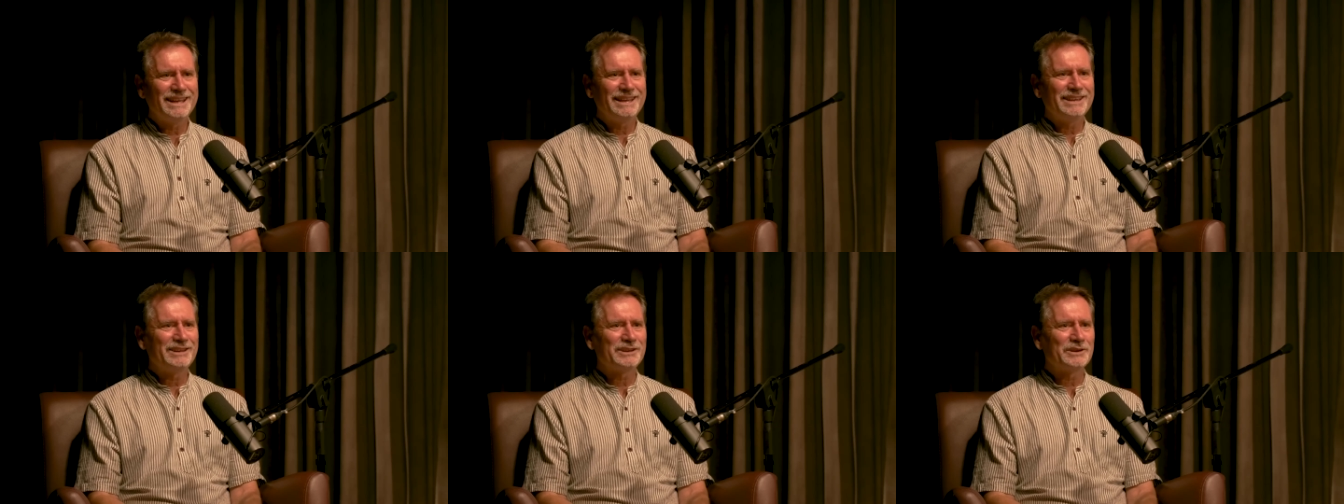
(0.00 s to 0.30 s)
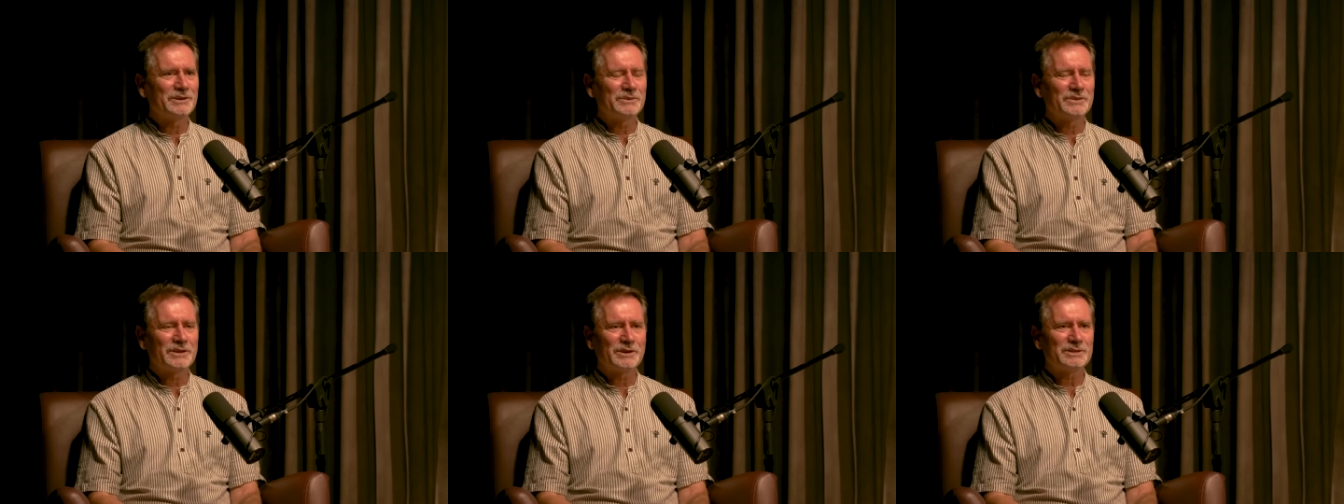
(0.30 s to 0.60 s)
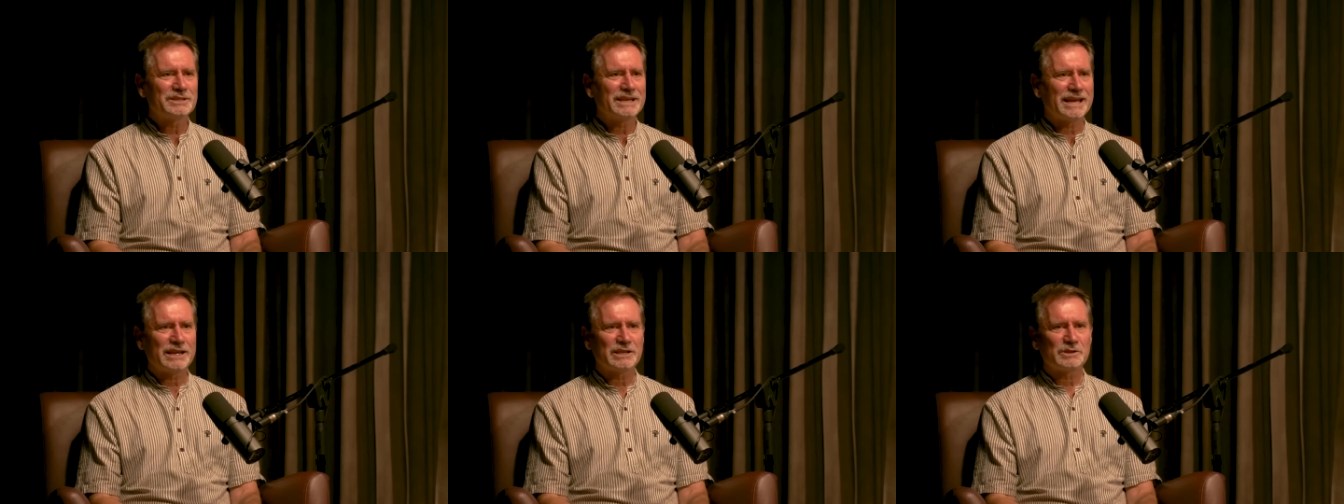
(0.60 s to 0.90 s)
You know, in
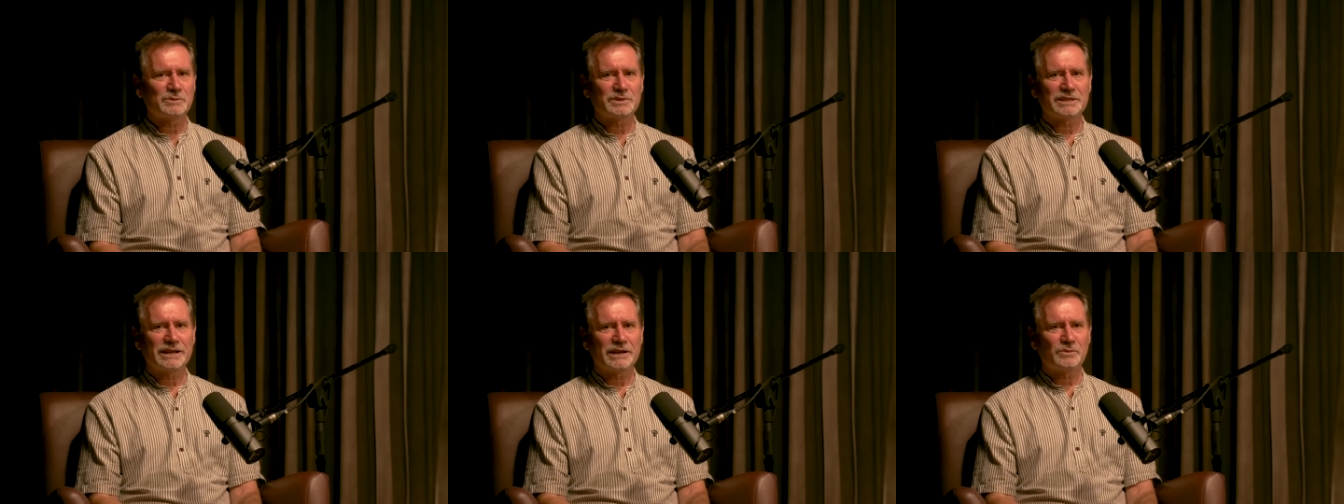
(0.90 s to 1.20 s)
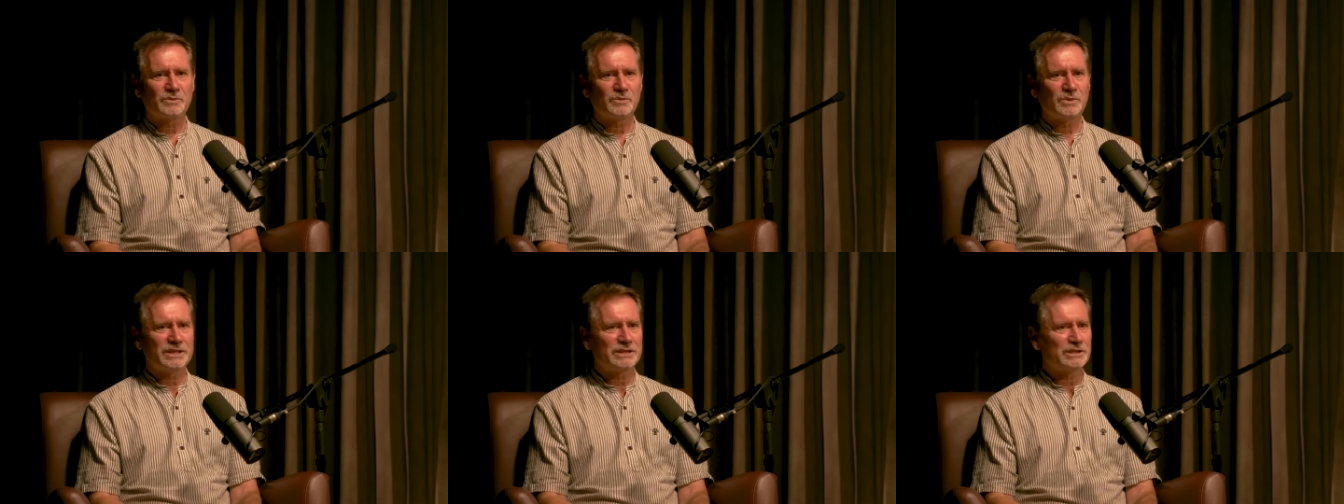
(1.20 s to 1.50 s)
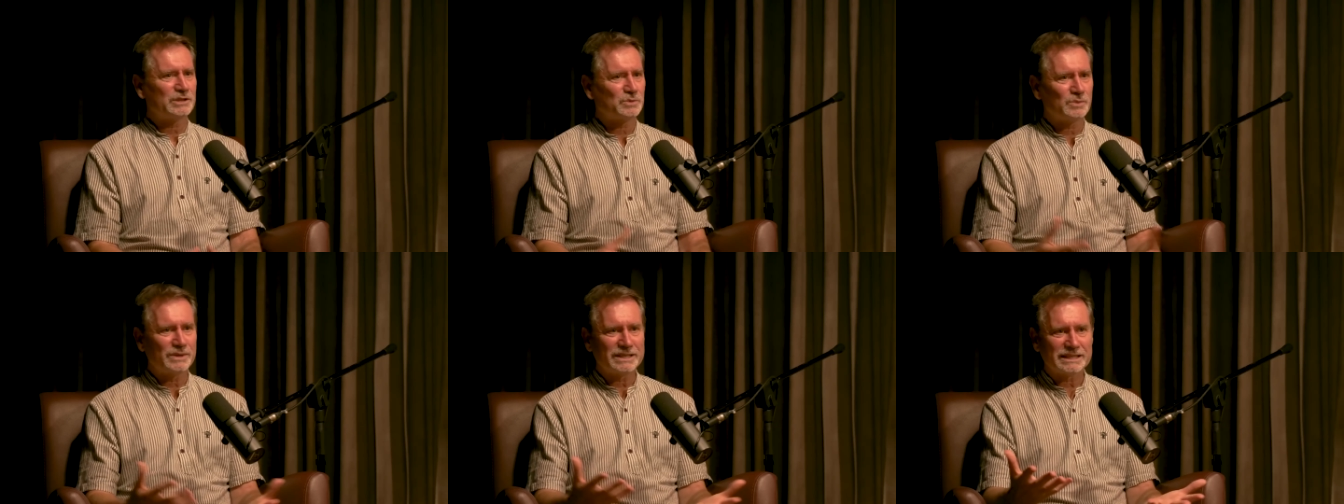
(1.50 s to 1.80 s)
those days it was like we
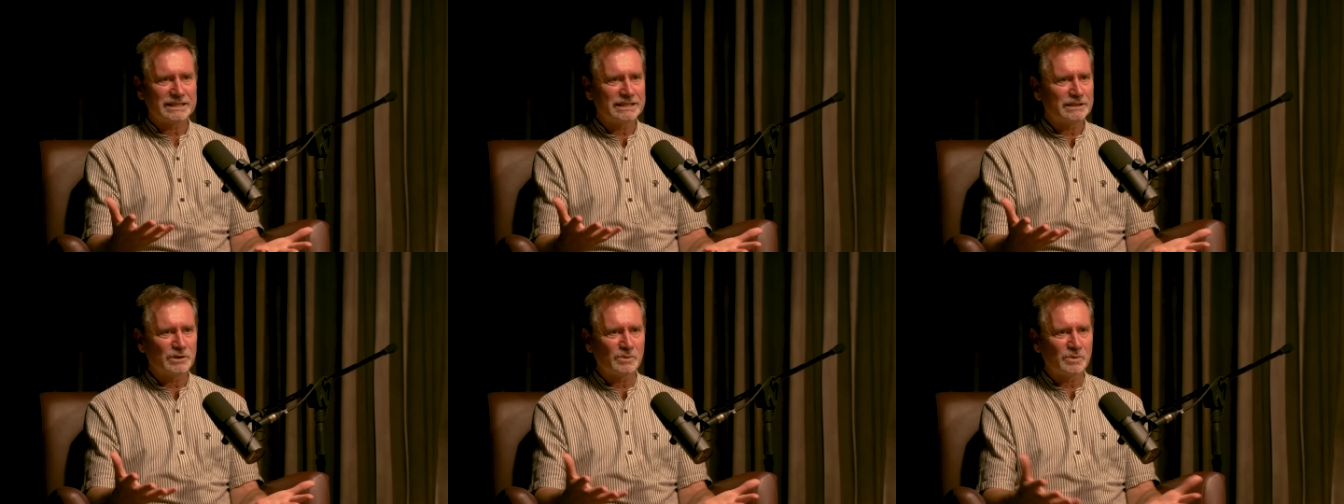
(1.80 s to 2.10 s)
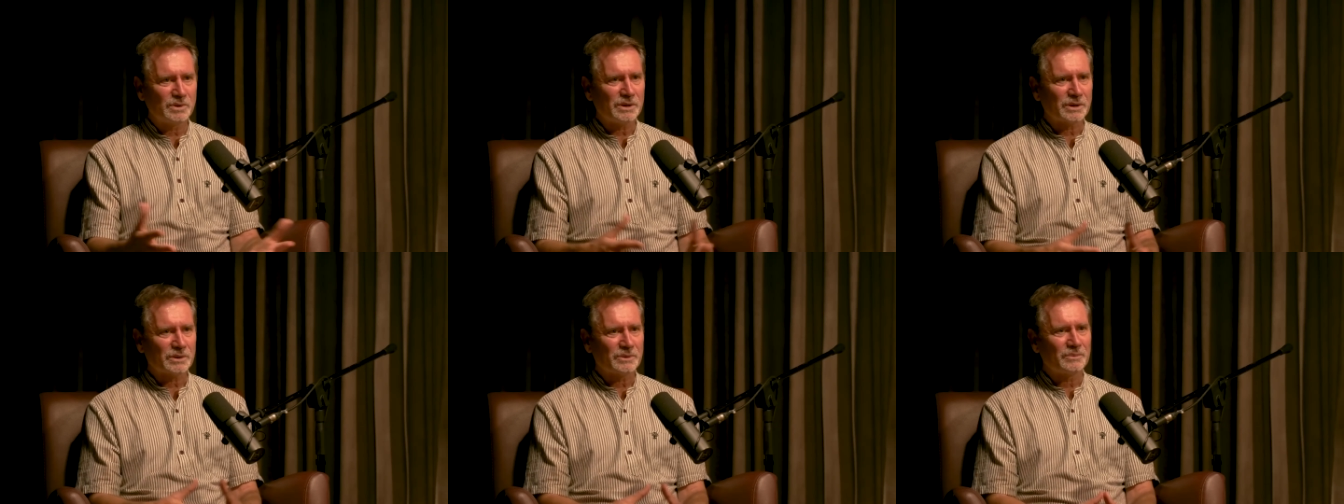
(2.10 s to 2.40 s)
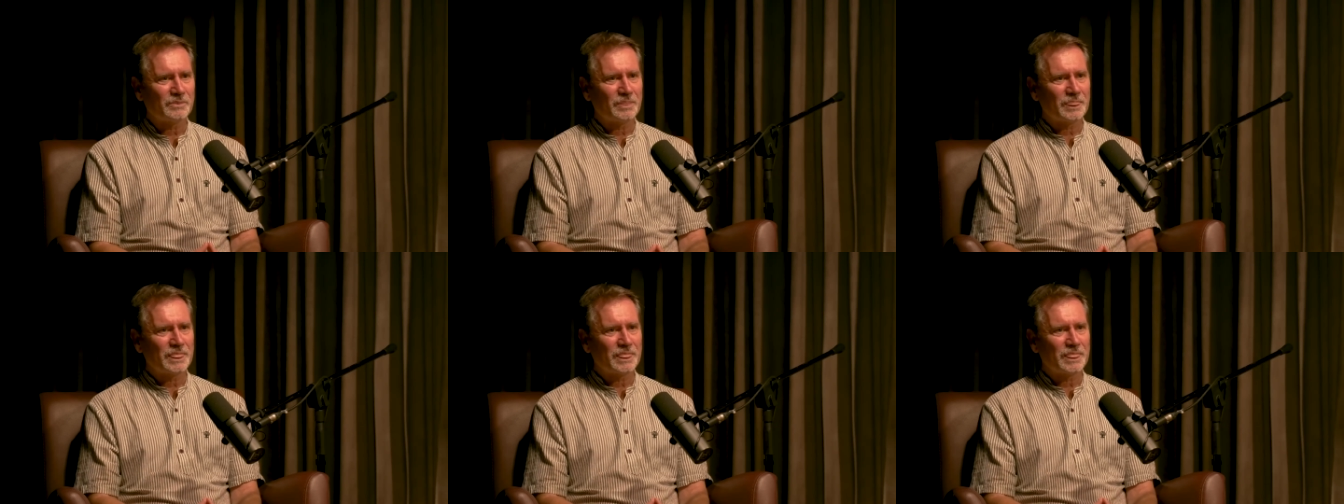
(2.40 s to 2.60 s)
just went and did the work.